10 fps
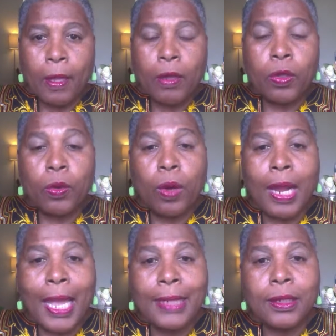you
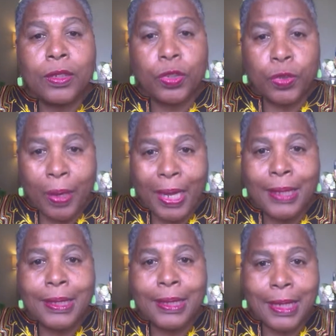are asked to
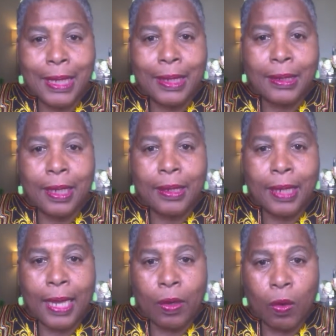transcend
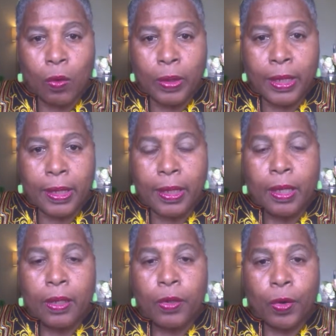not only
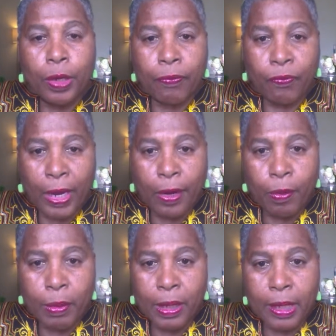your
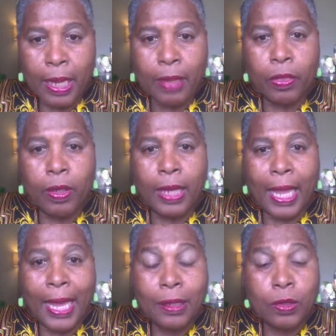environment and the
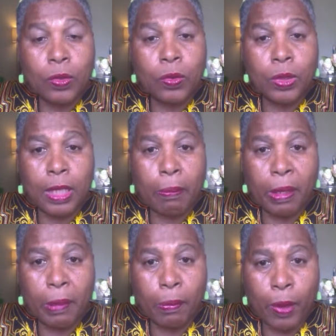attitudes that
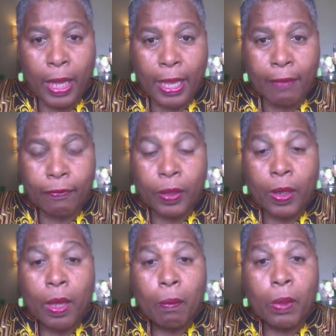people have,
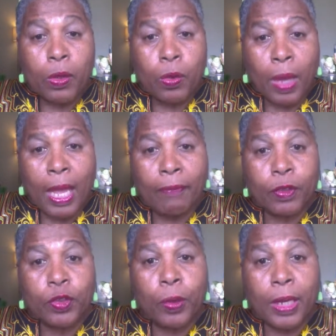but you have to
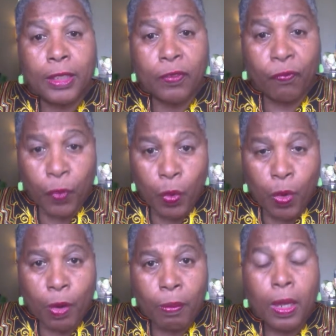
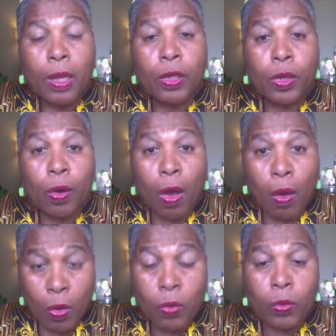transform your
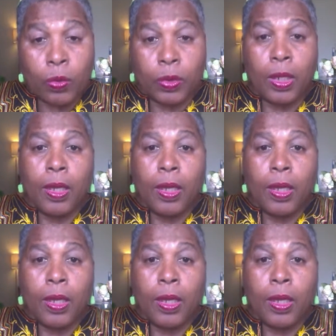own